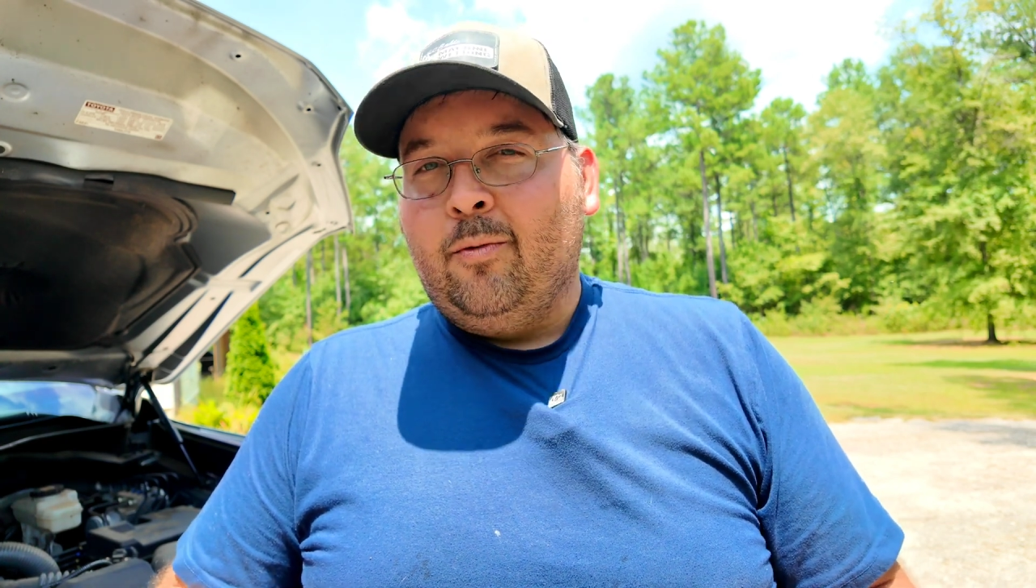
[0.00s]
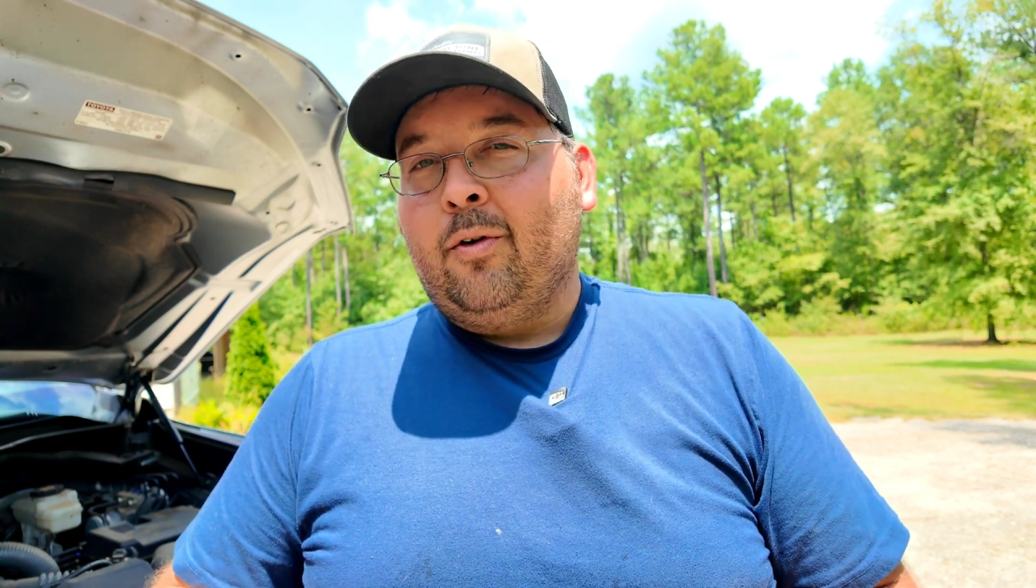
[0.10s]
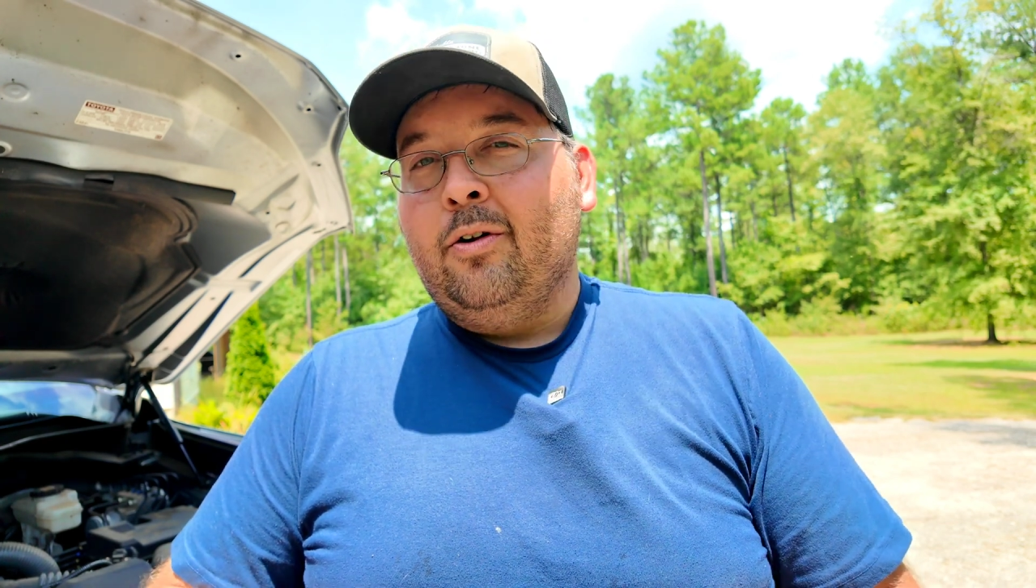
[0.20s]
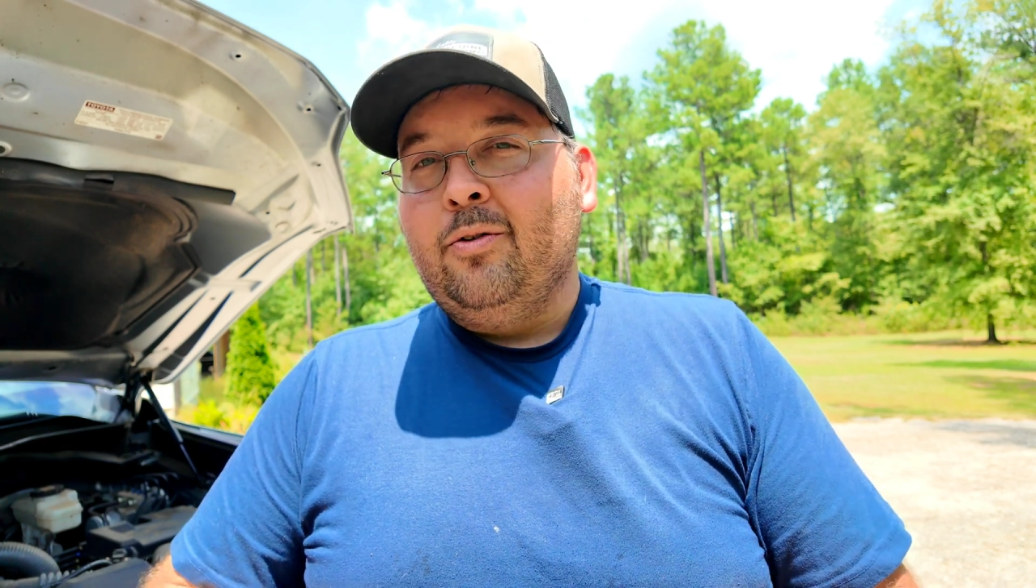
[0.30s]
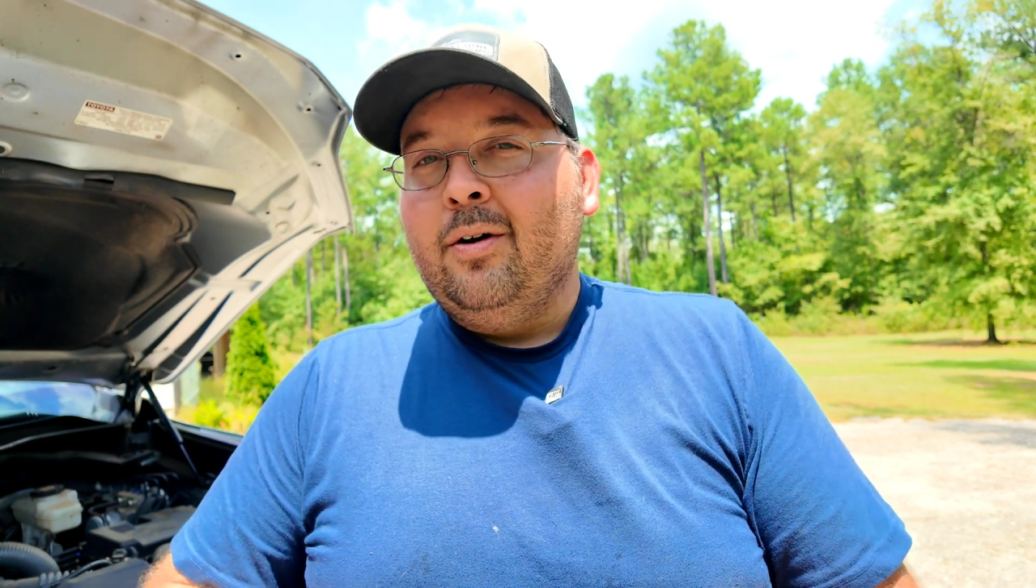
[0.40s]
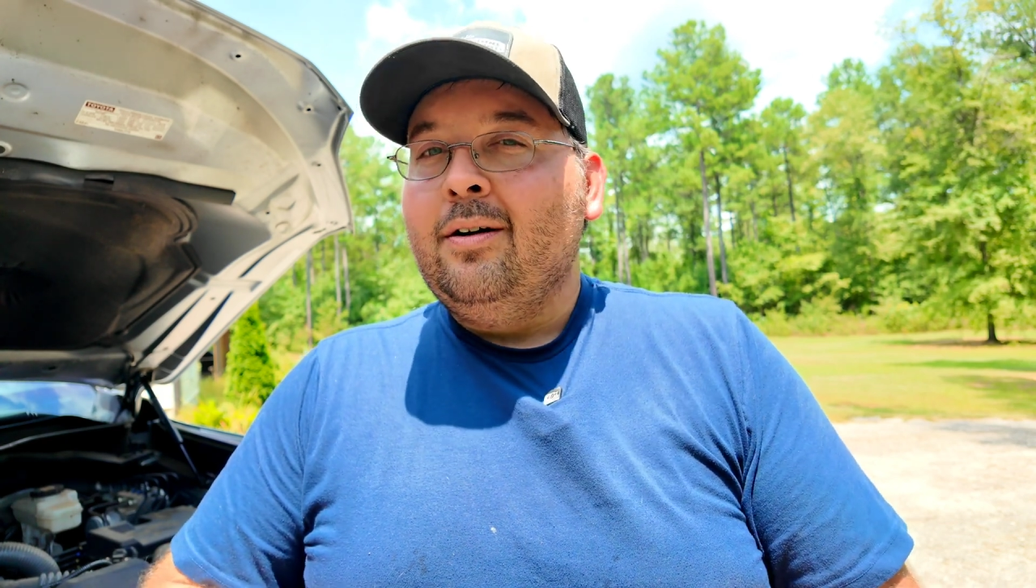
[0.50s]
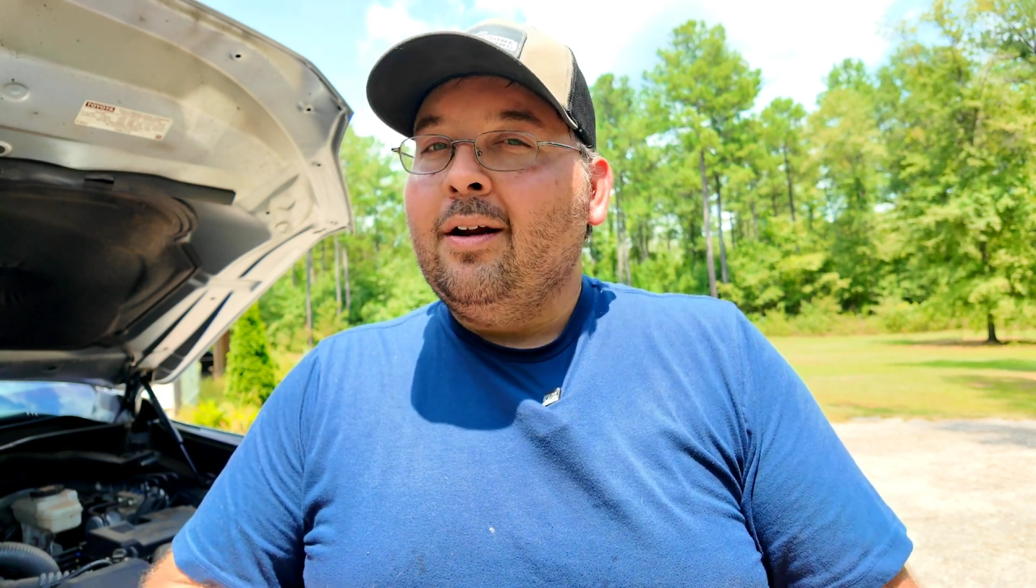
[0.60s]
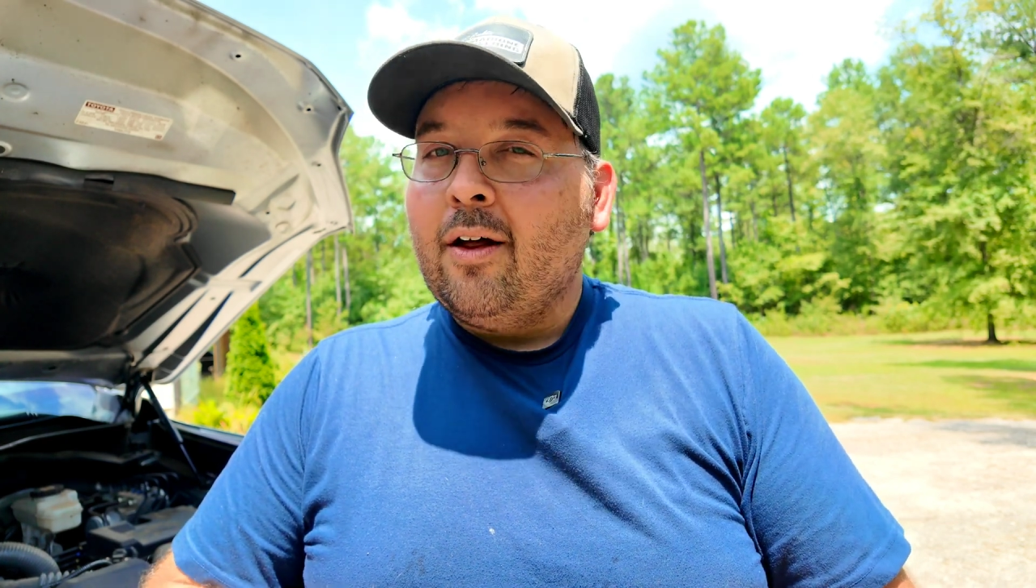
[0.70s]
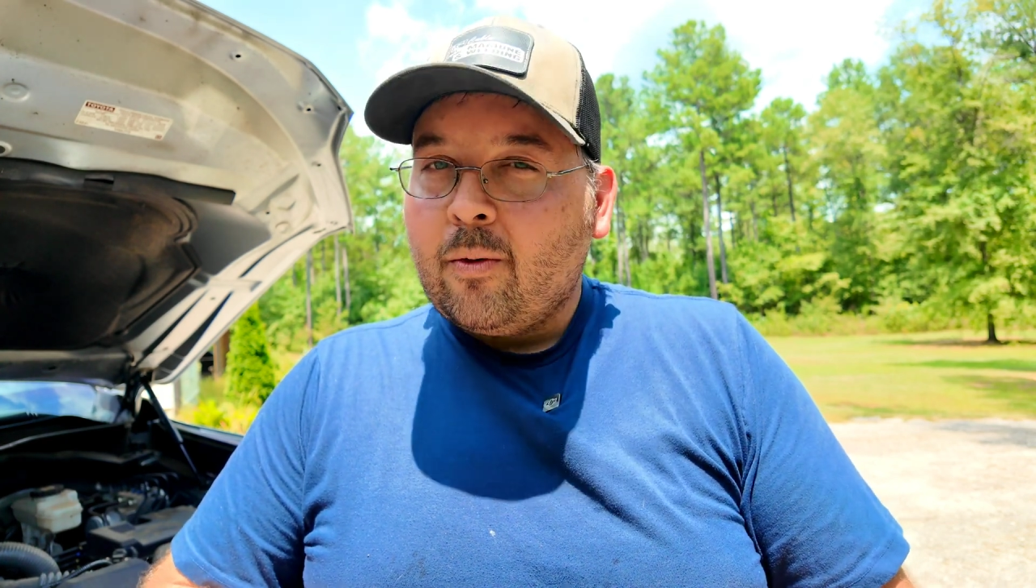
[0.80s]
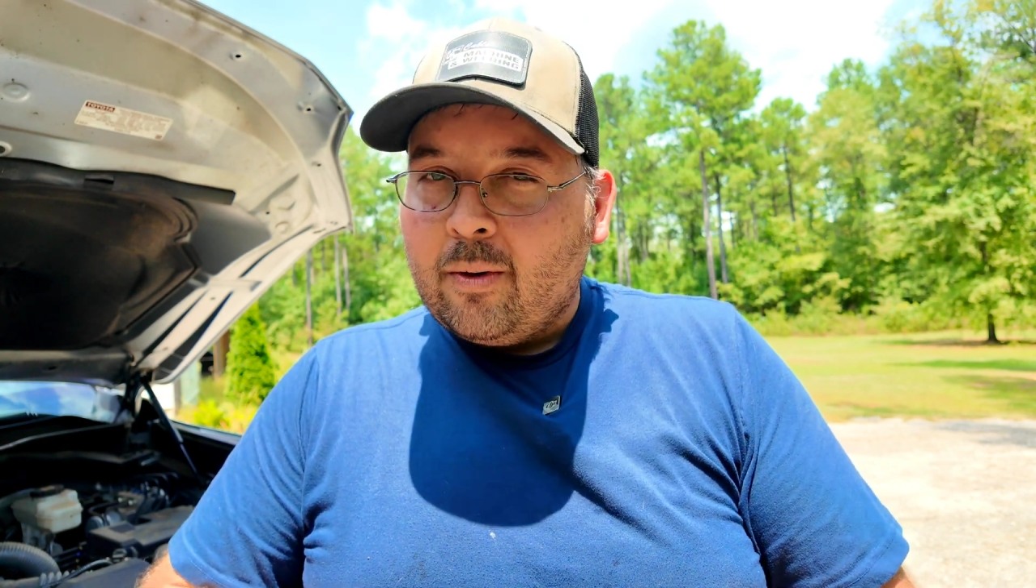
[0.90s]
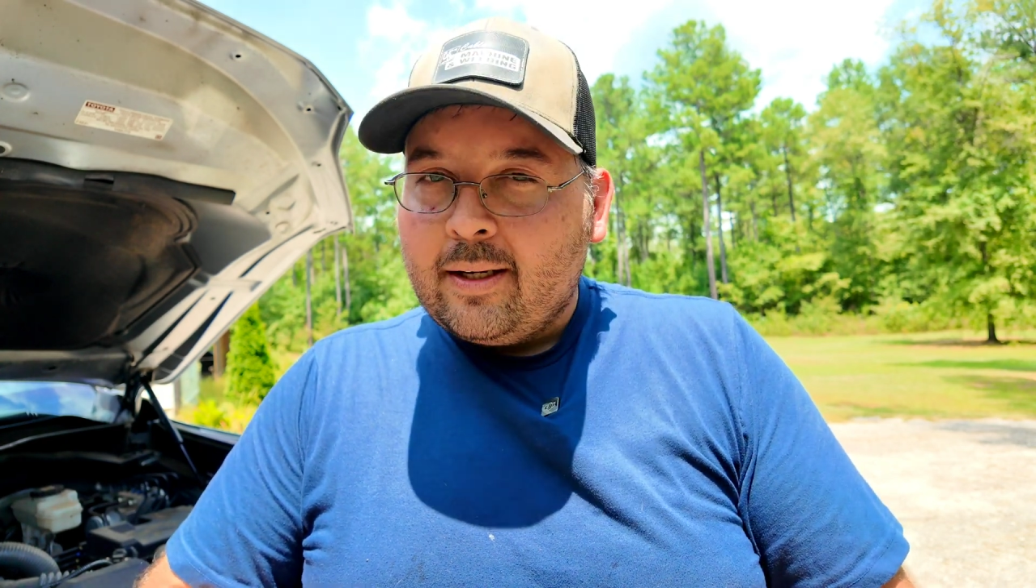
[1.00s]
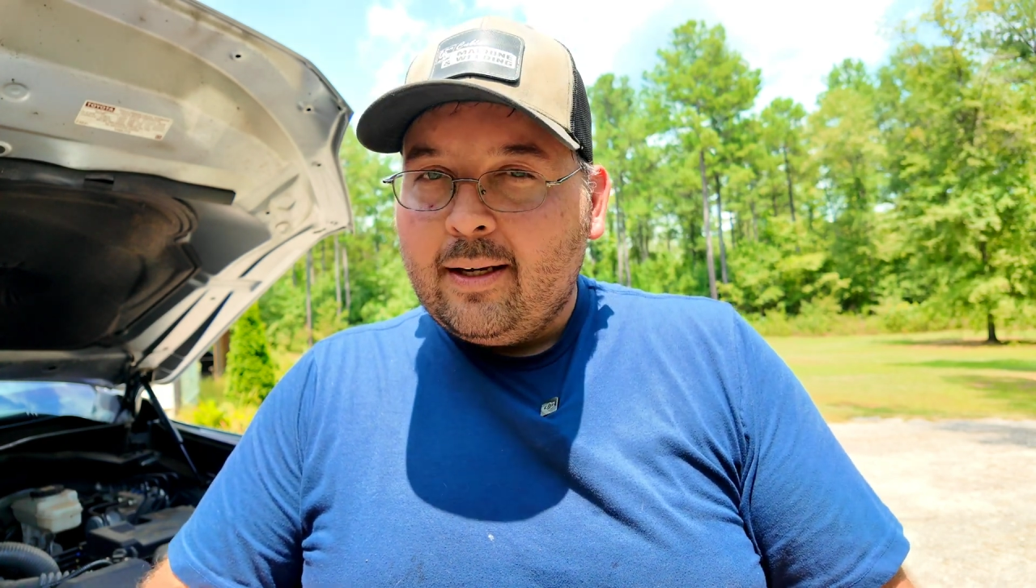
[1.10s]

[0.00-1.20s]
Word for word: And then we're going to do another one